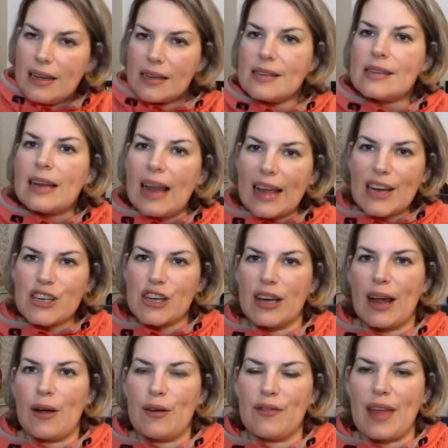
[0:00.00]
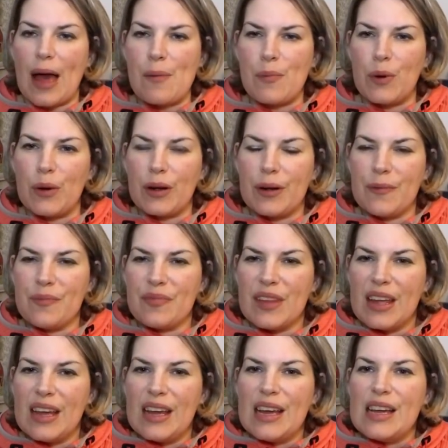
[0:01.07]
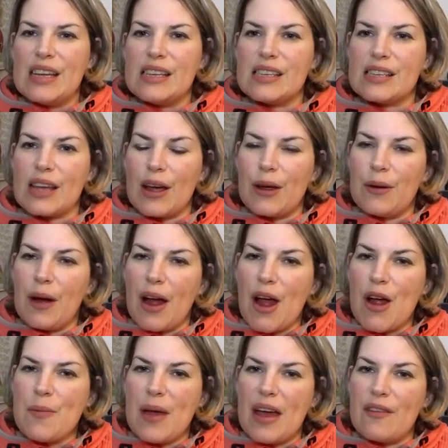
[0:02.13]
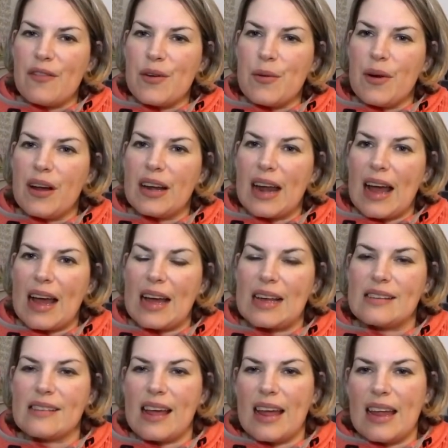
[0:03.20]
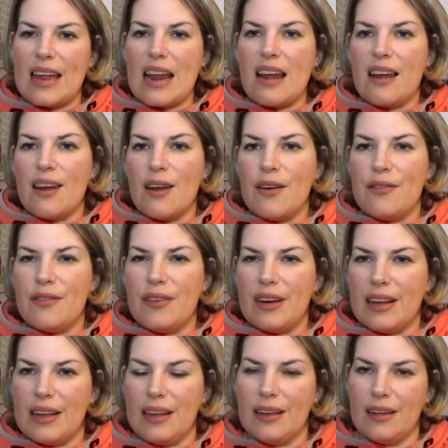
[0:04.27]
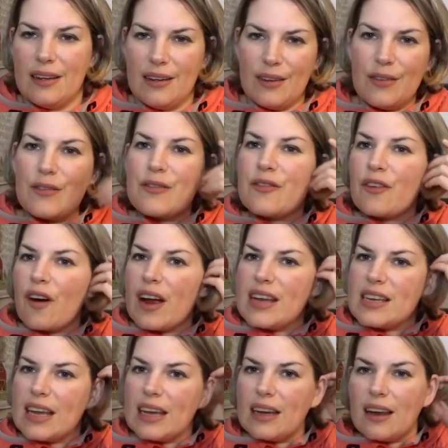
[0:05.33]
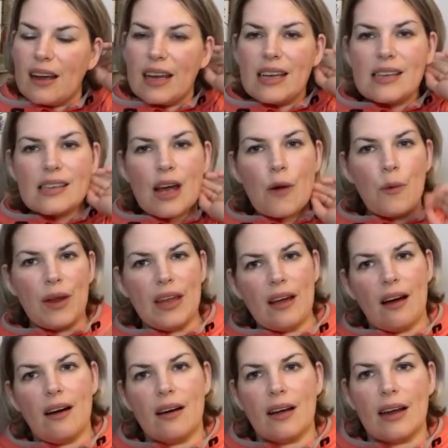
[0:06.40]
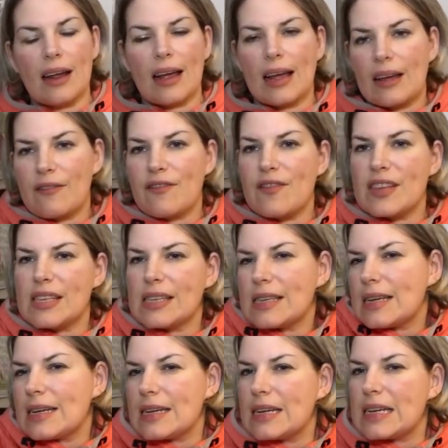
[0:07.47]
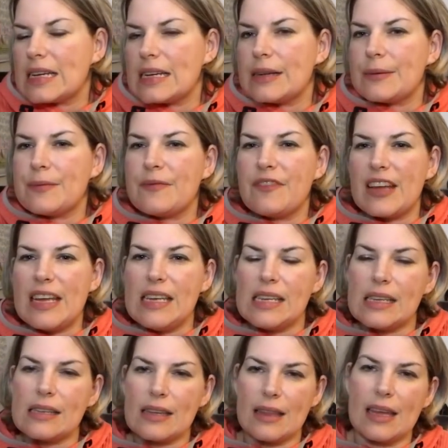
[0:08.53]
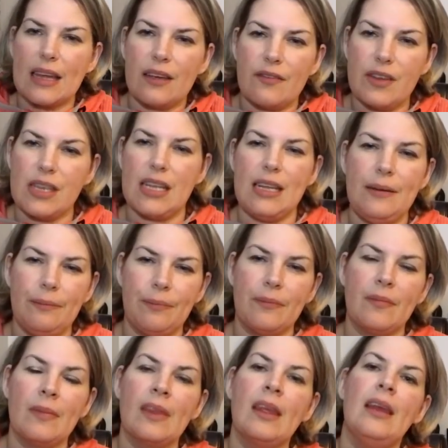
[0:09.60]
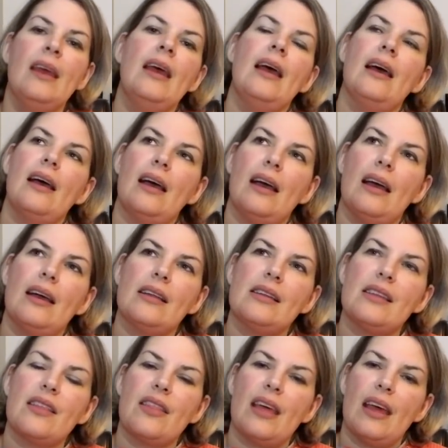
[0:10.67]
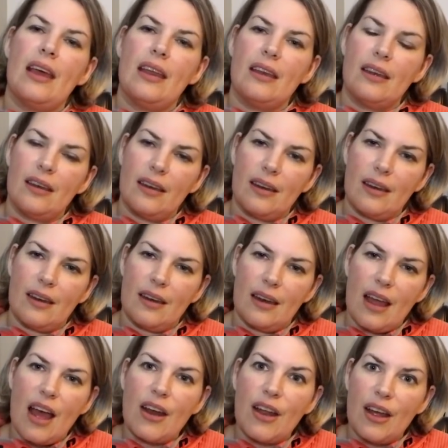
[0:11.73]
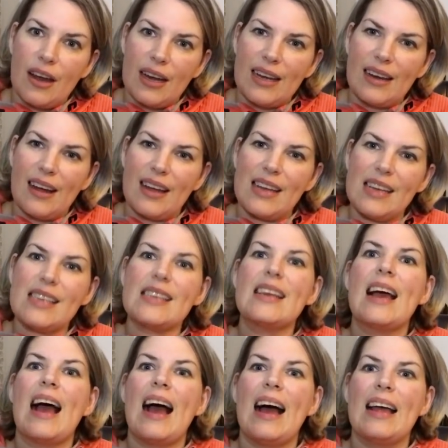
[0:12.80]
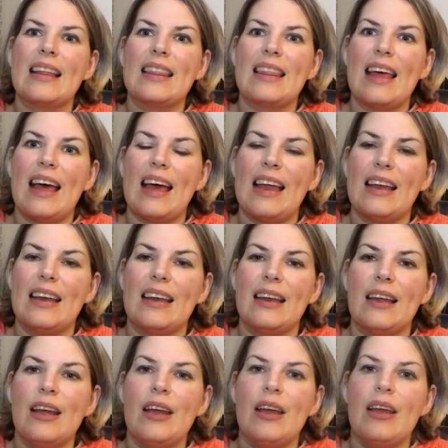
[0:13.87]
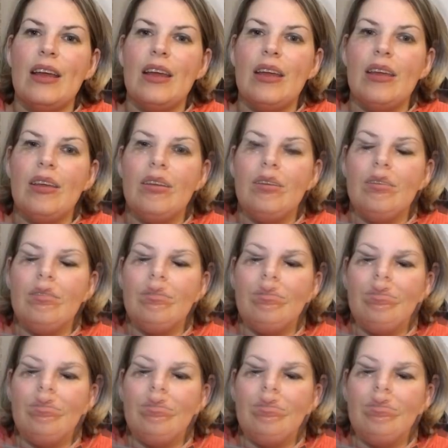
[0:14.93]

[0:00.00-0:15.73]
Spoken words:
selection out of that book. So I hope everyone has a lovely Friday night. We are going to have some fajitas, I think, for tea. And then an early night, and then... Mama.